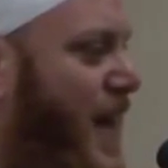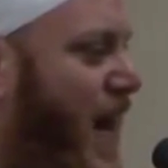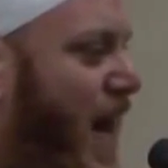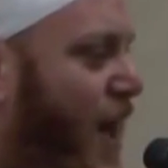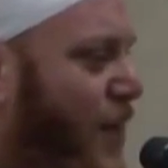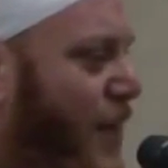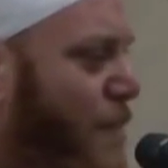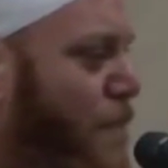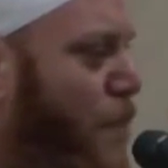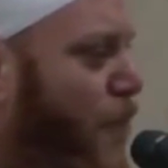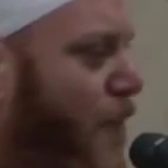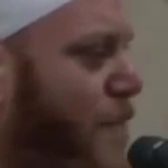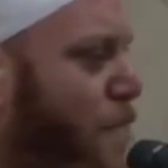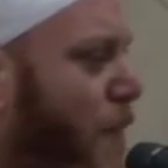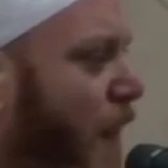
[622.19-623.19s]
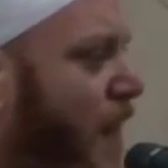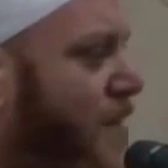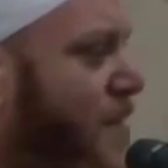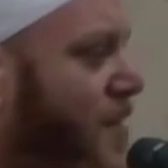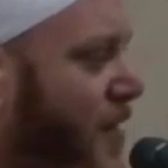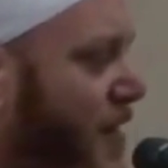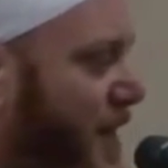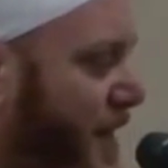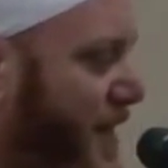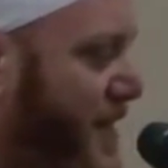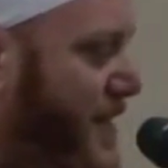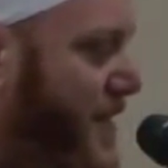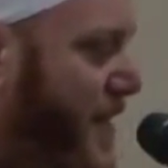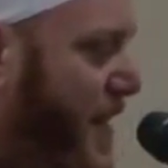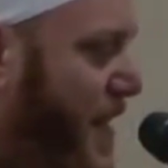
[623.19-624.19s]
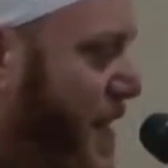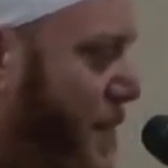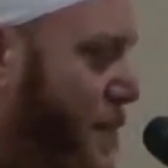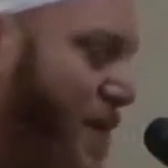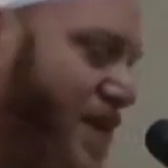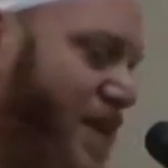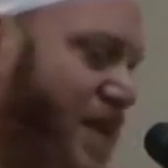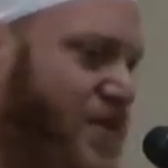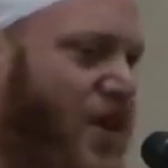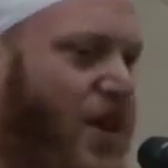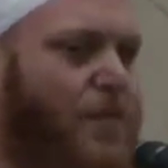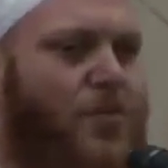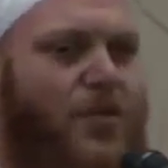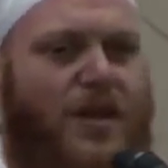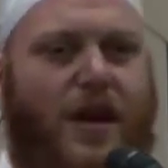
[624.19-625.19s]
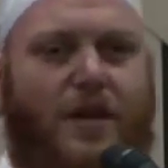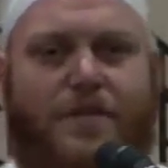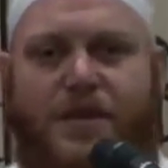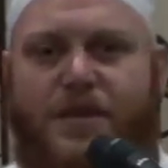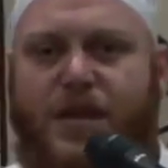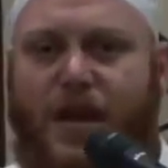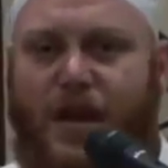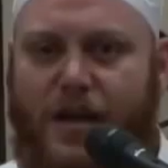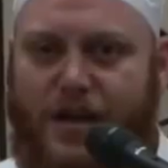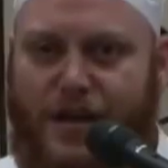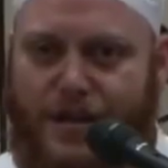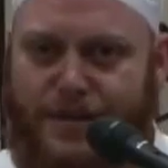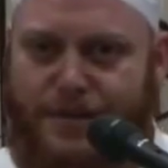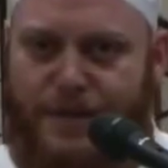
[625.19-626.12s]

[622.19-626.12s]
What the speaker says: How important Palestine is. But the time will come, inshallah.